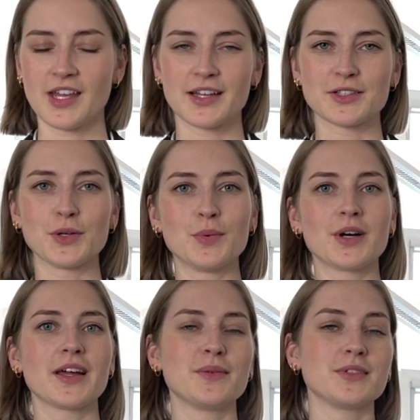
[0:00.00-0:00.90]
So
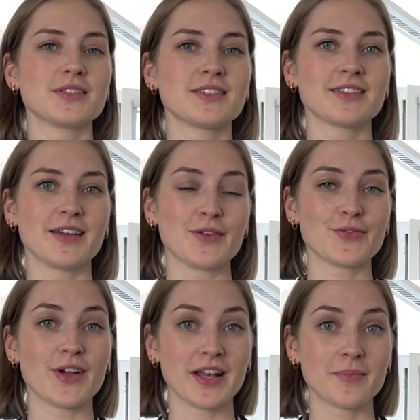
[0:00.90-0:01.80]
what I was
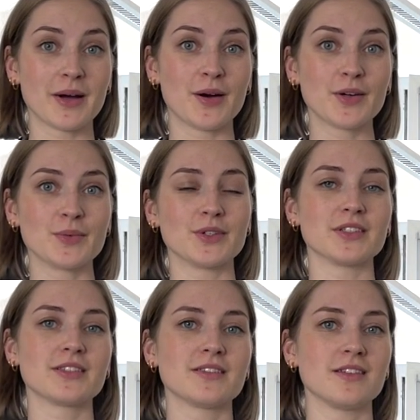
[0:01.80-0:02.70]
afraid about
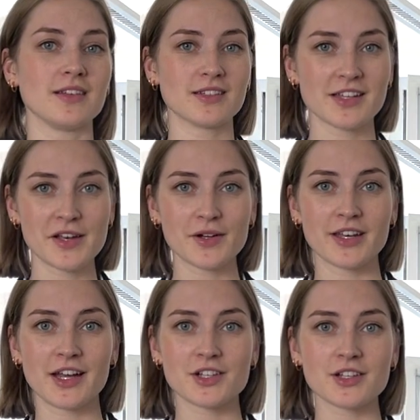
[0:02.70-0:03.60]
was the internet
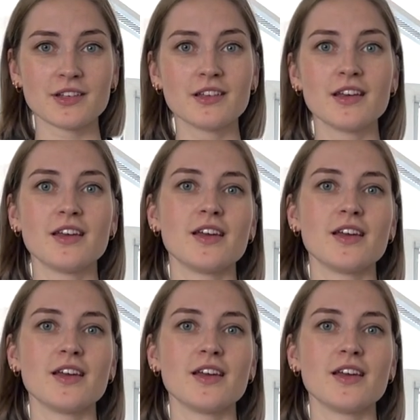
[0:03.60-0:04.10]
connection,